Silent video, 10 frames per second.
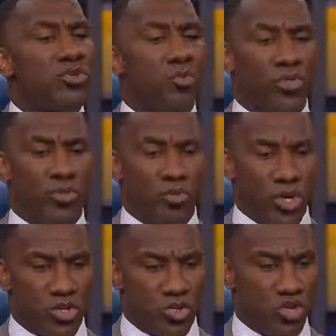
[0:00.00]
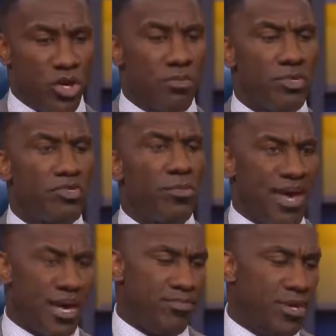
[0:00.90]
mentioned with the Richard Shermans,
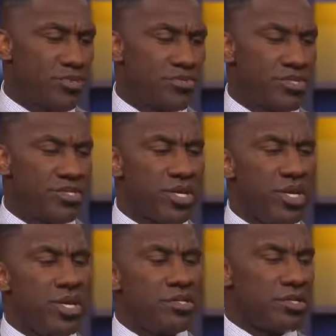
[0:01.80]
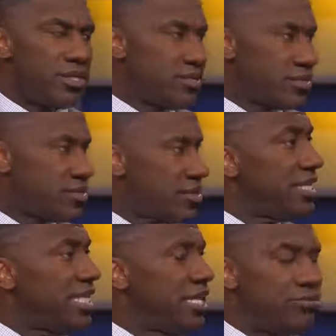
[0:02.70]
the Pat Petersons,
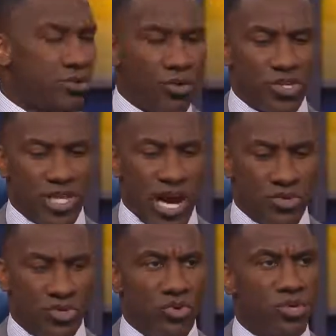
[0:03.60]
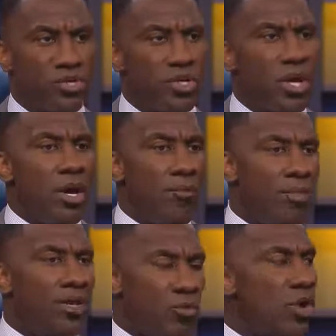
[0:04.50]
to leave Chris Harris Jr.'s.
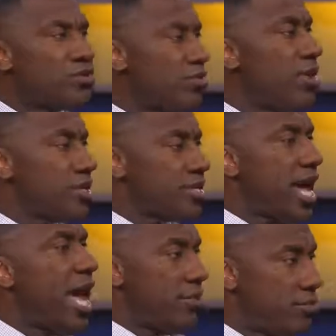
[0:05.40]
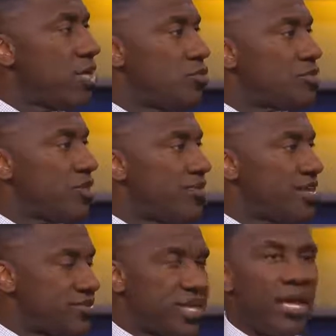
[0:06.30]
But once upon a time, he was
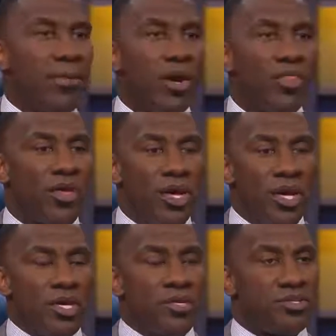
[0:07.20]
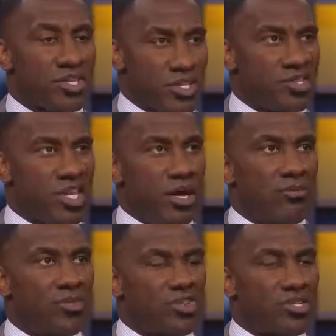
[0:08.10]
of that same ilk.
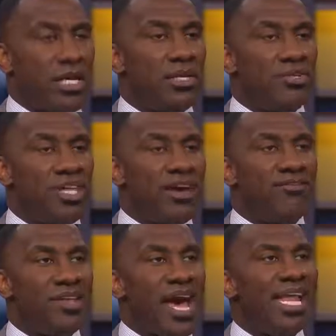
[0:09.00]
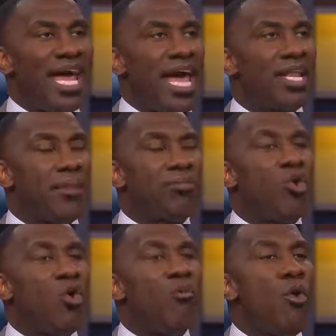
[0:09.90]
Skip, the Steelers have not had a
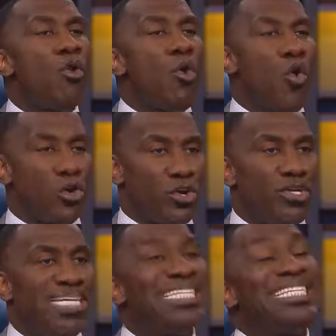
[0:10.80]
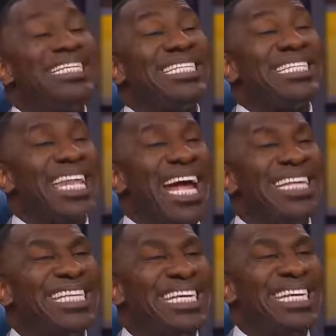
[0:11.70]
Pro Bowl corner since
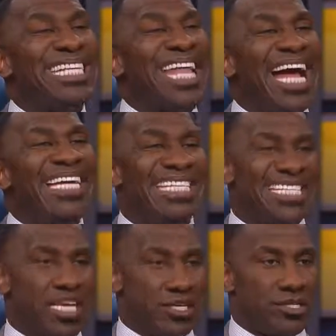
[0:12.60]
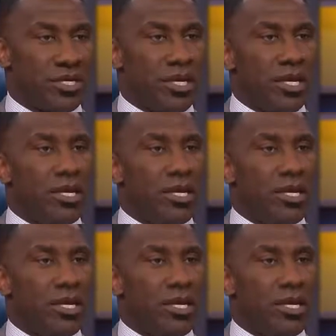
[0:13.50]
1996.